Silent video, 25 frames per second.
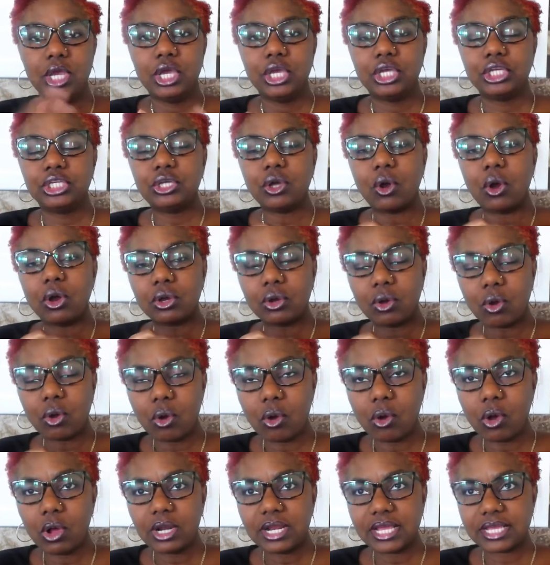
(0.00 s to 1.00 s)
Your
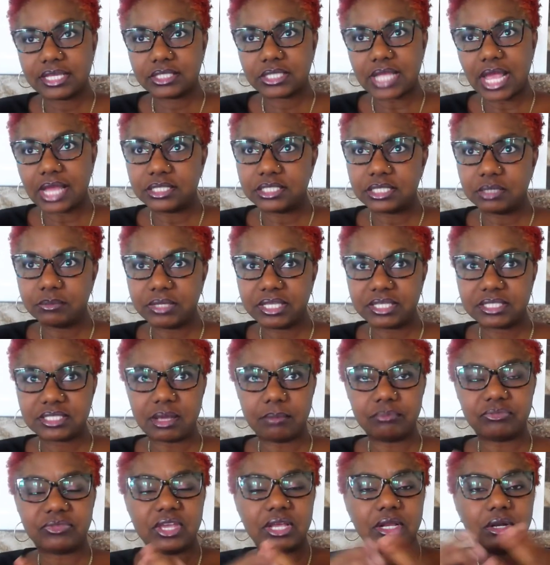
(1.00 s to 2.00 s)
goal is tend to be
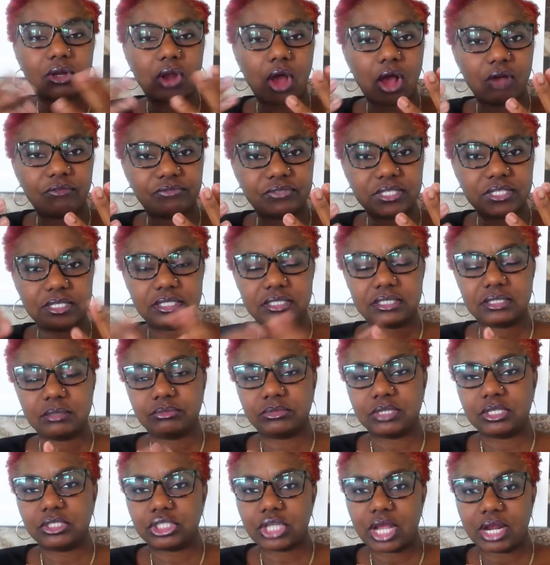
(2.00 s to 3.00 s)
something lofty,
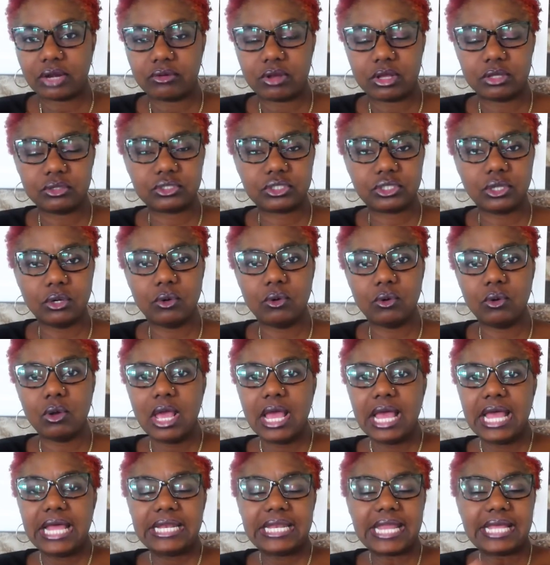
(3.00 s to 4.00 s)
something general. So
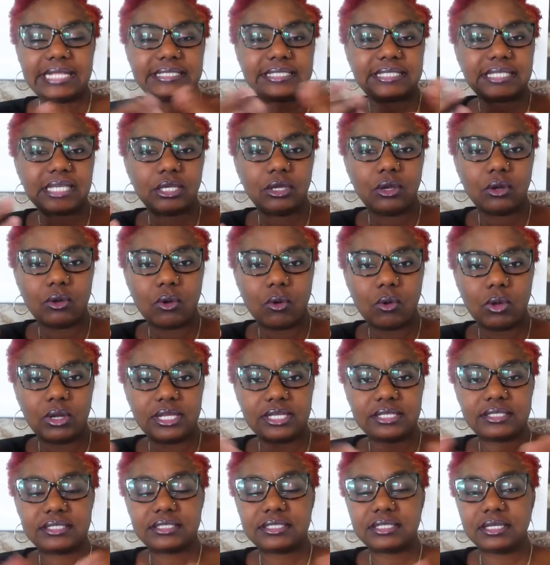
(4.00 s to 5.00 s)
let's say your goal
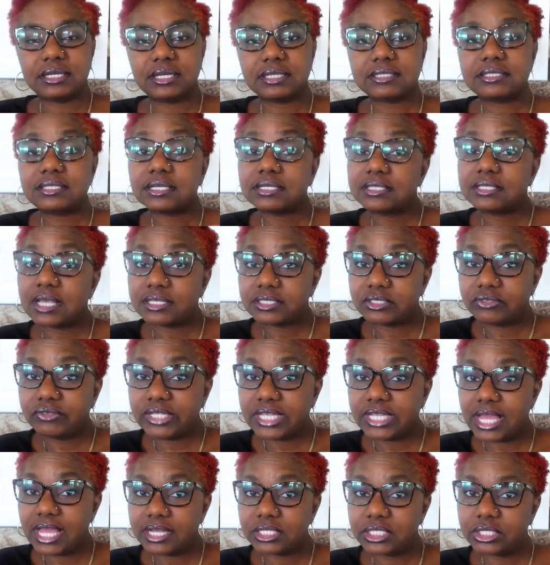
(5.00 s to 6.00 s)
is to
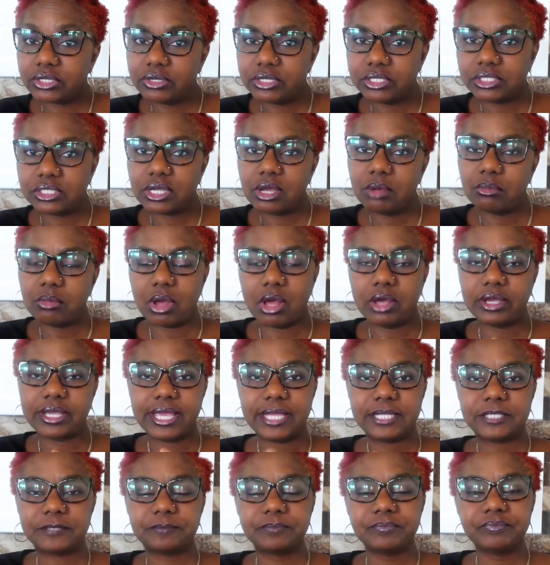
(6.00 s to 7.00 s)
successfully enter into a
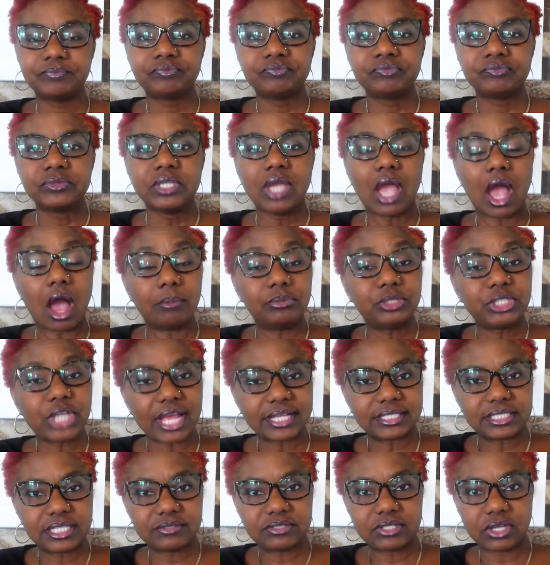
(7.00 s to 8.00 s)
market.
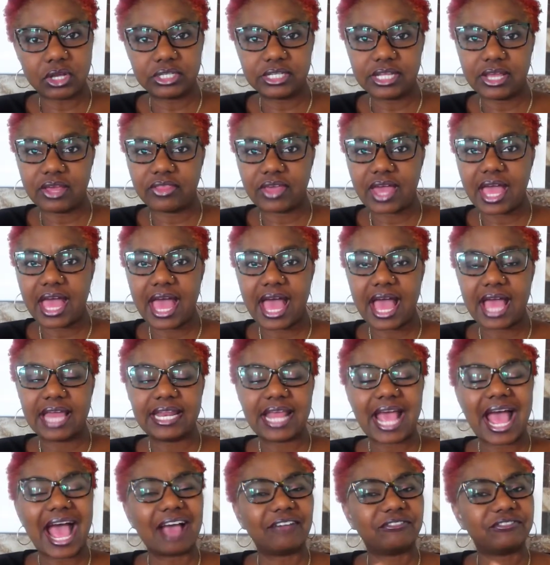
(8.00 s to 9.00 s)
Objectives, on the other
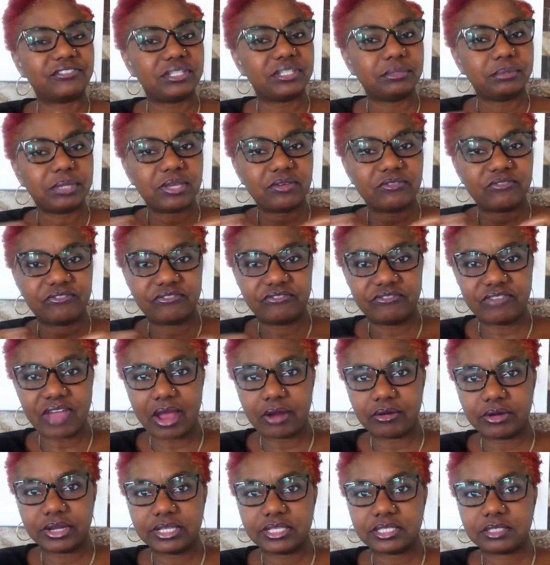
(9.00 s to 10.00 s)
hand, have to be
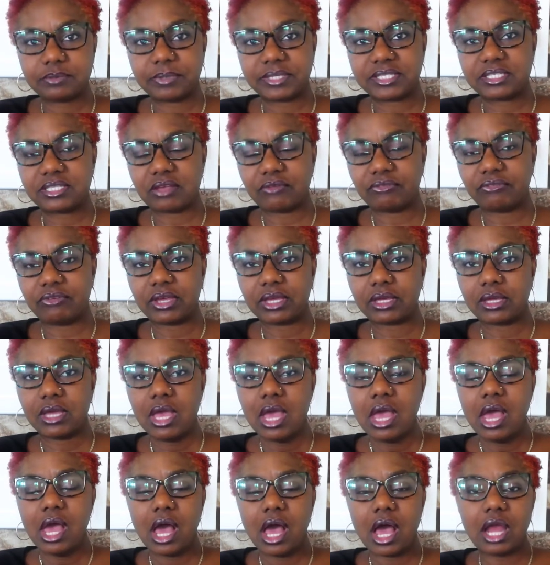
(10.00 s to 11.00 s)
very specific.
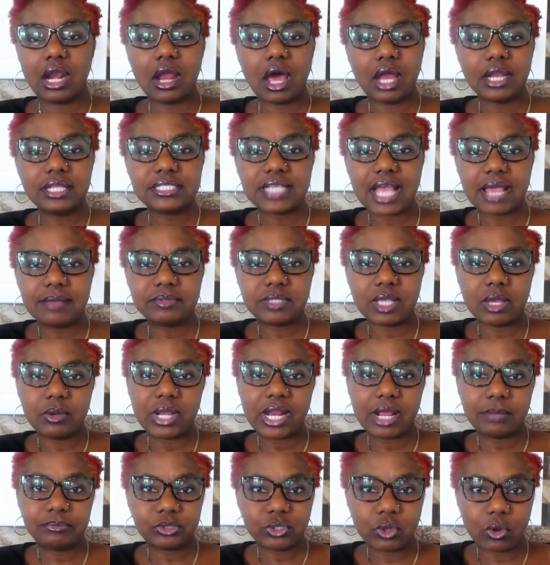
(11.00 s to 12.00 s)
A lot of times when
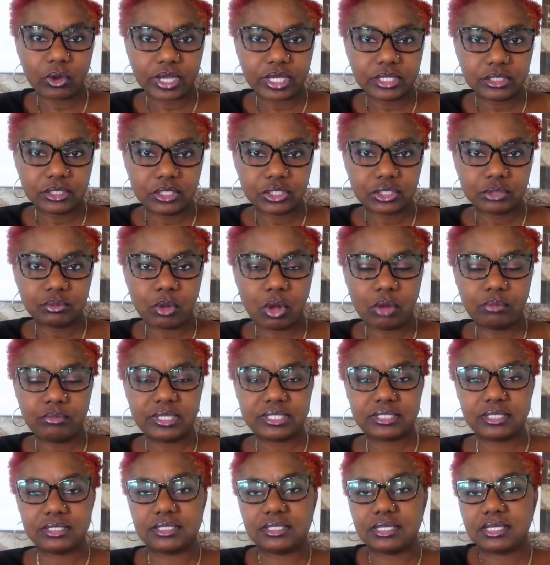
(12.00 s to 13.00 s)
I'm talking to small
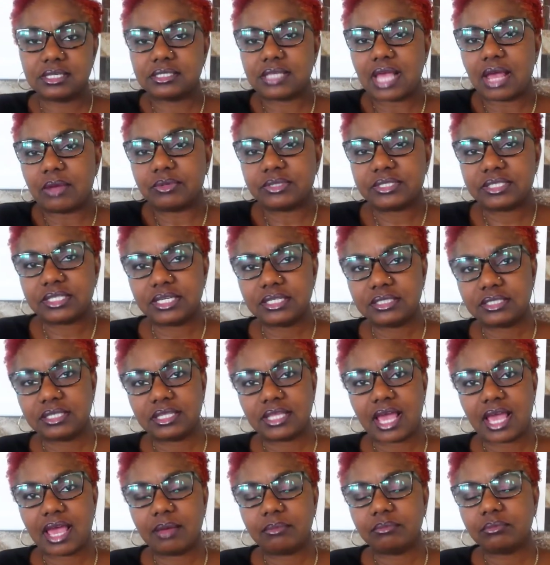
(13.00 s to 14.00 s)
businesses, I will say to
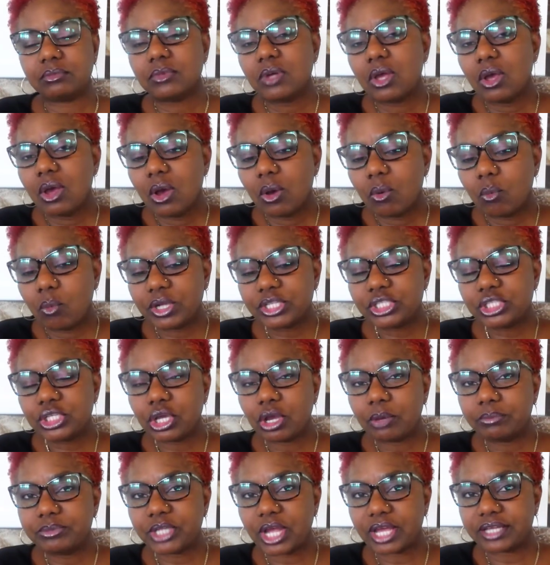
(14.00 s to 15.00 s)
them, what's
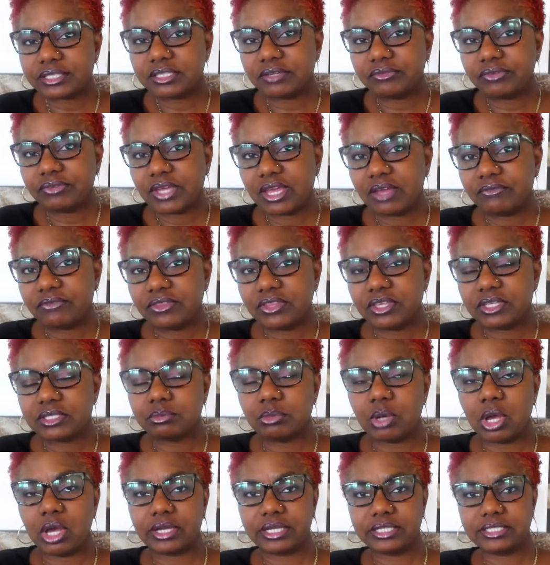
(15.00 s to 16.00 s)
your objective here for this
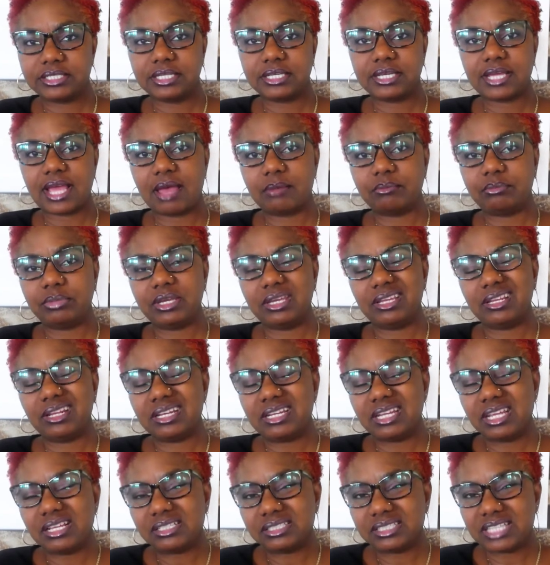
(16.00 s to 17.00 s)
marketing campaign?
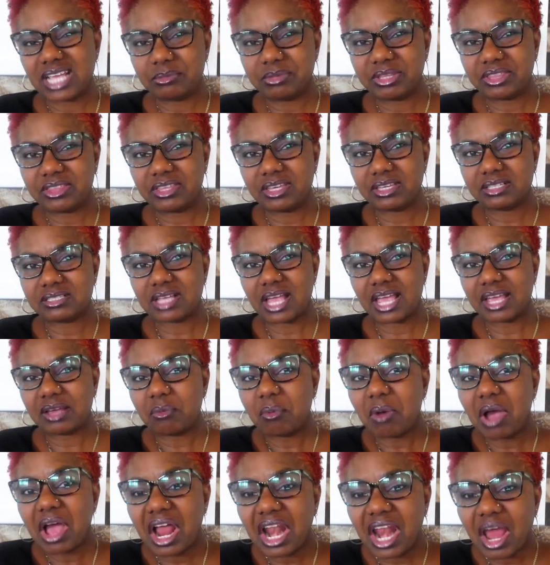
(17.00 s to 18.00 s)
And they'll tell me things like,
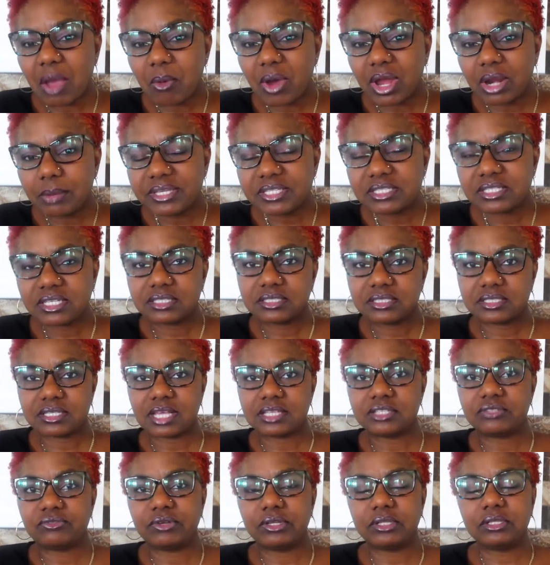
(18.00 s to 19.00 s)
well, I want to be
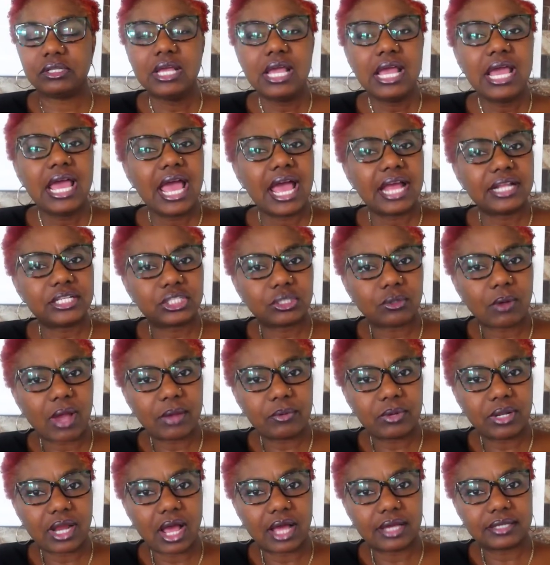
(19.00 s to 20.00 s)
successful. And so I
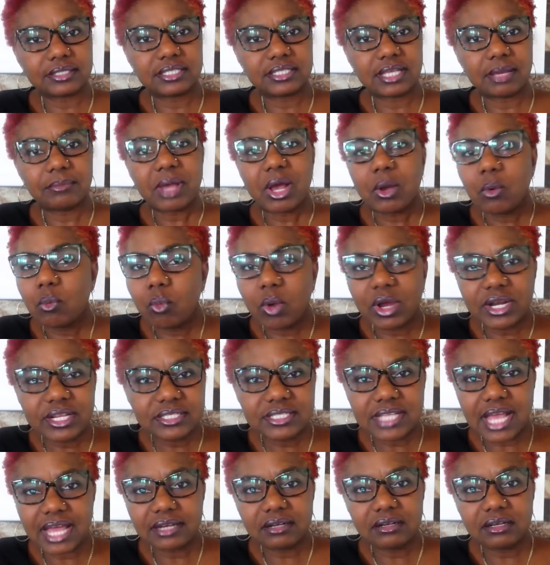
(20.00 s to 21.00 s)
will ask them, what does
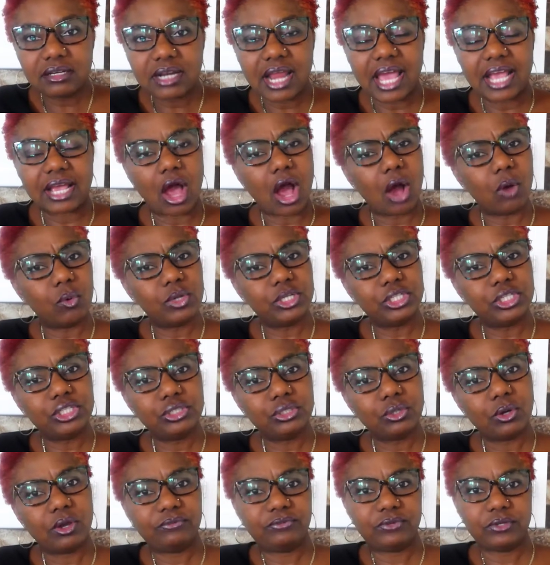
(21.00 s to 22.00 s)
that look like? How will you
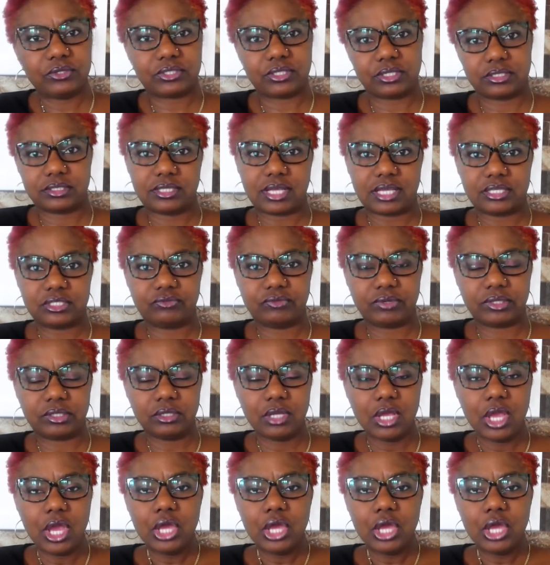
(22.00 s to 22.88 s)
know if you're successful?